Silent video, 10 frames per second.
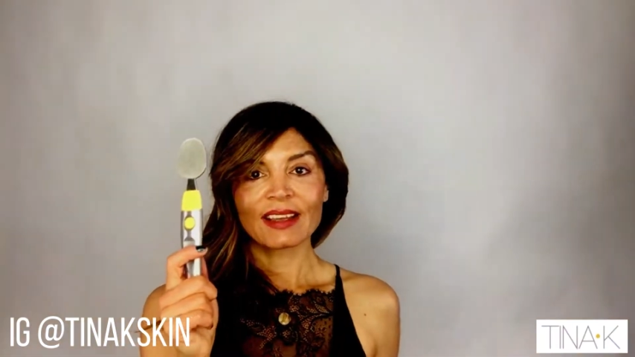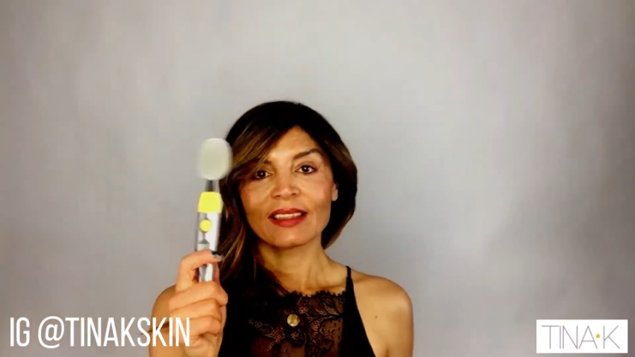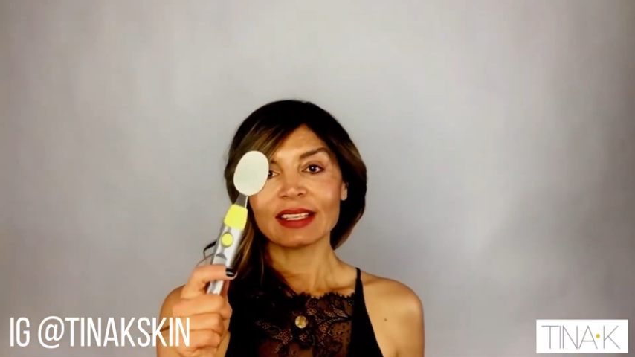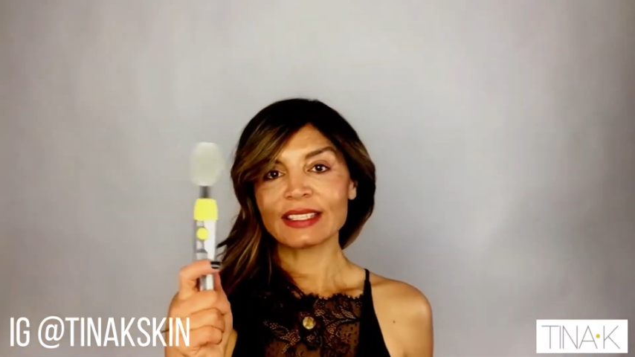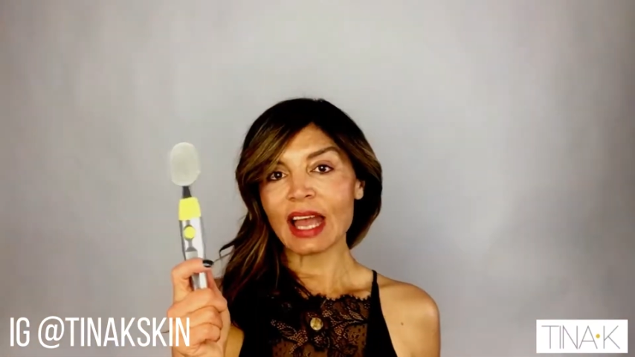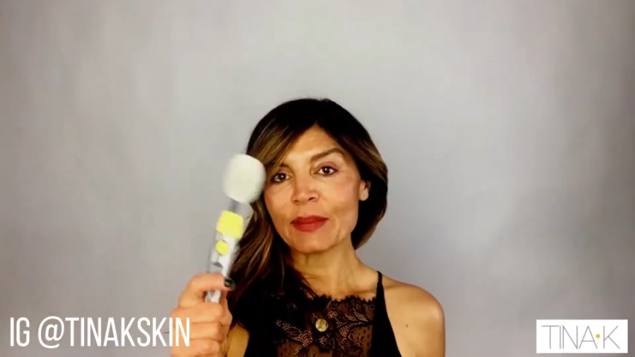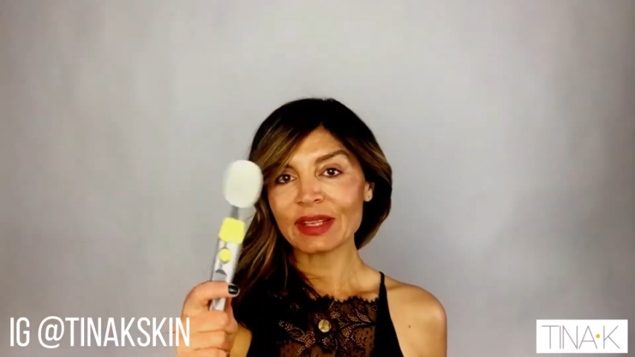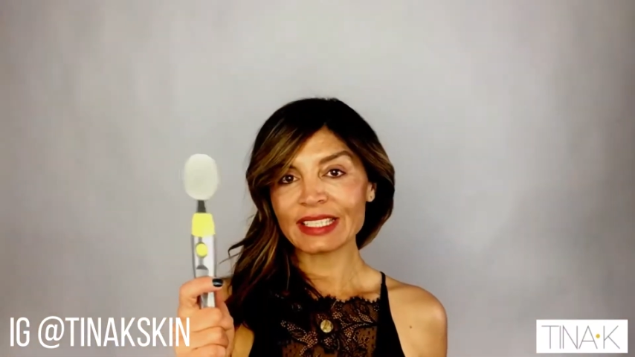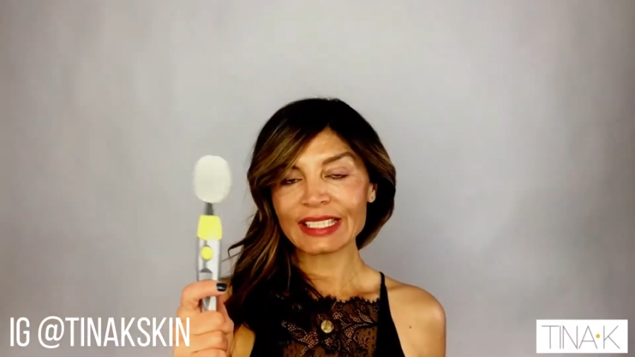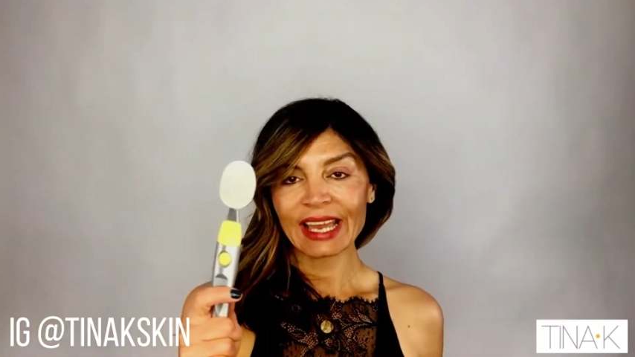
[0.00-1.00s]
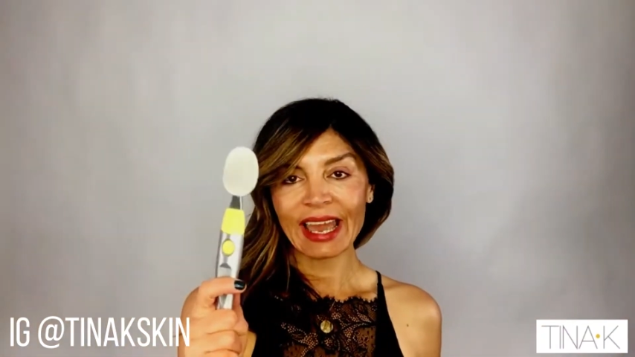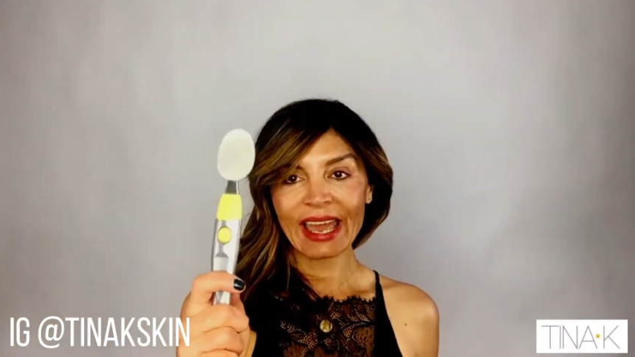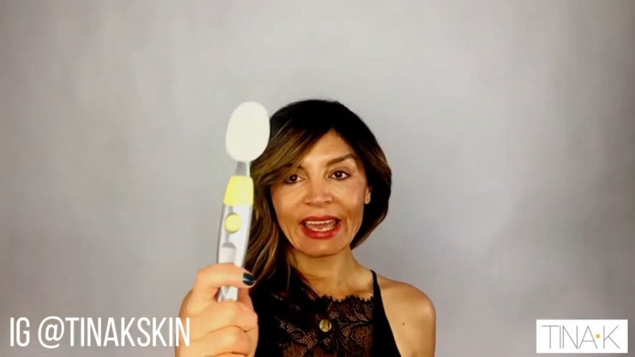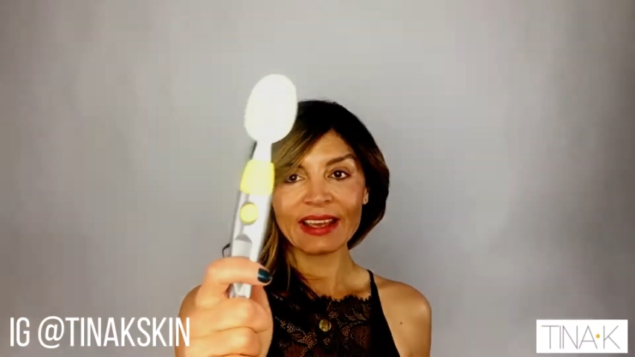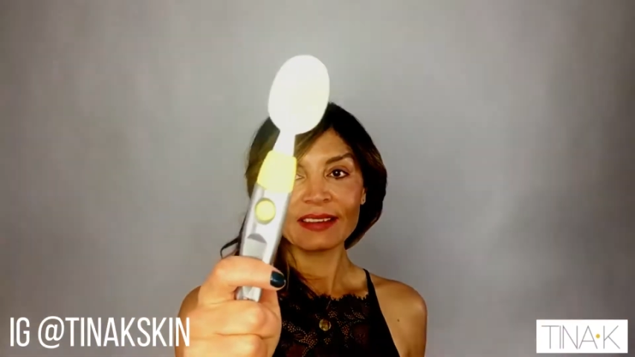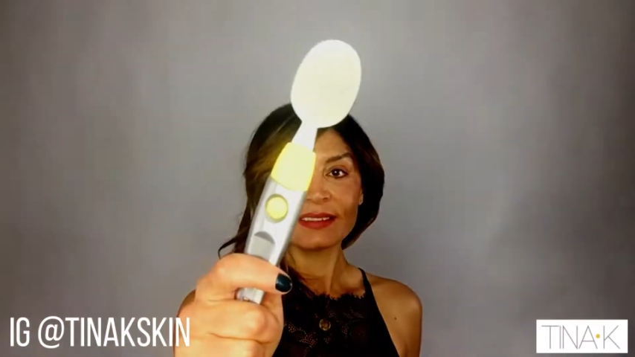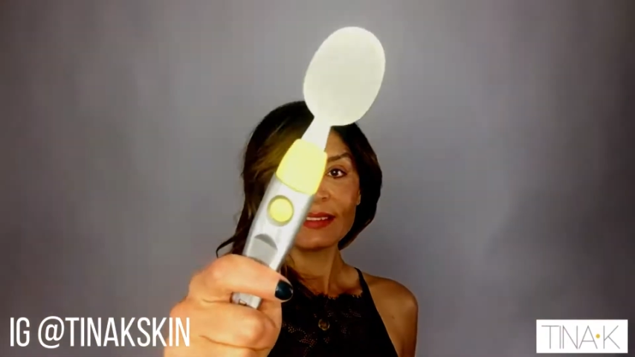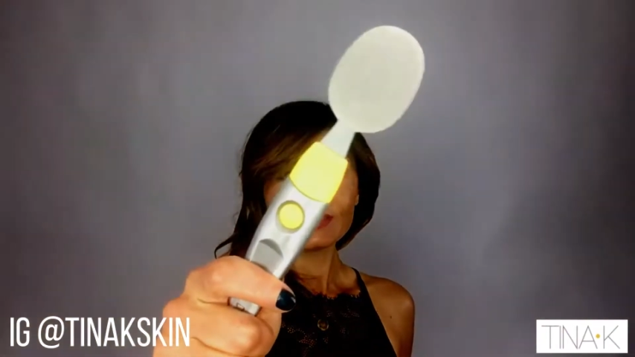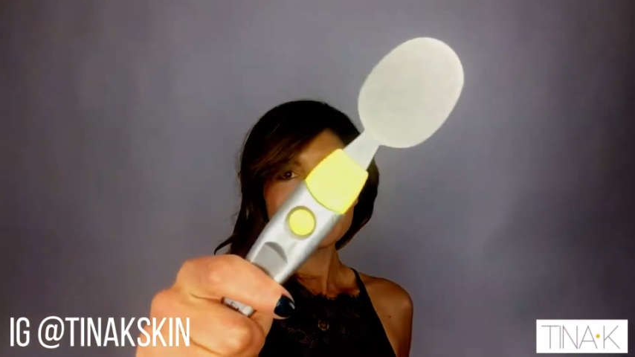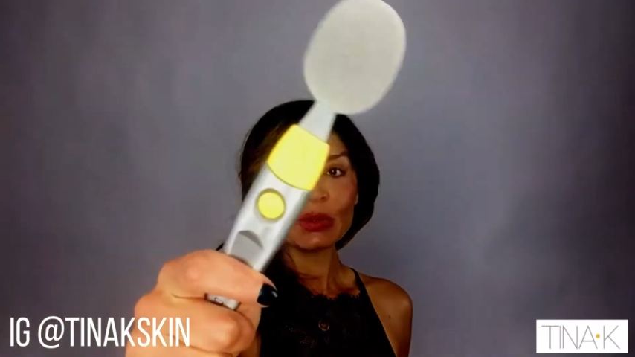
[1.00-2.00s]
the Diamond K
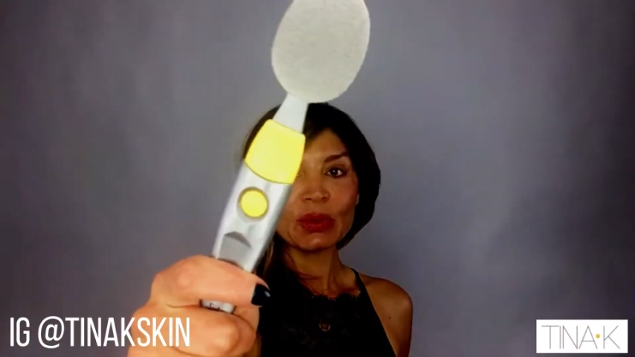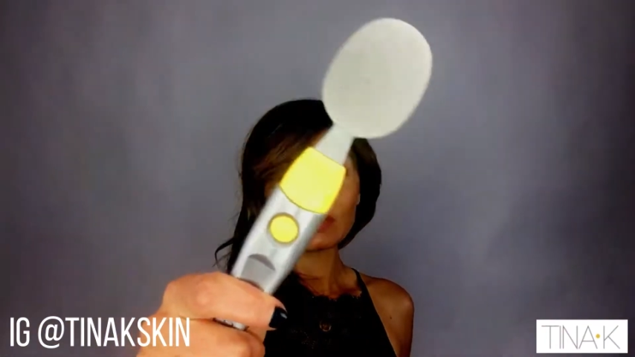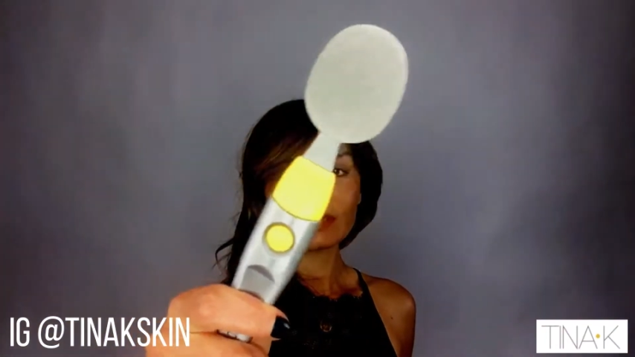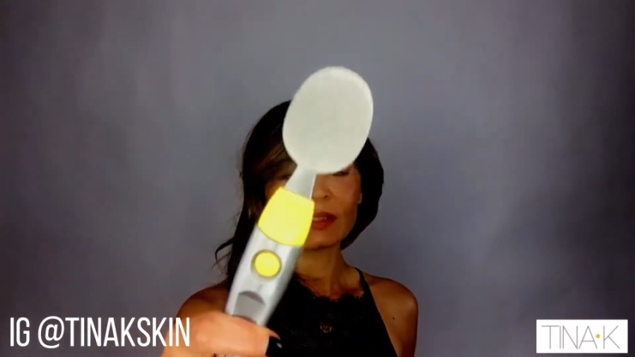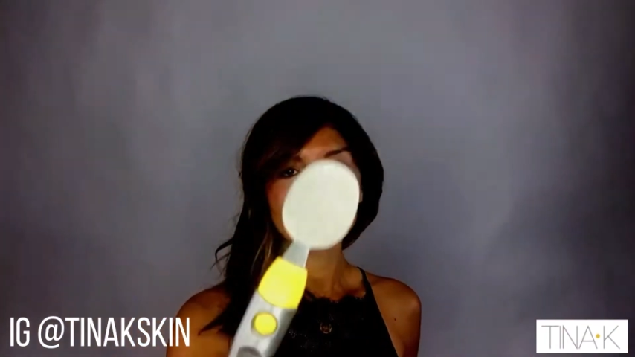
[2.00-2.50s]
tool.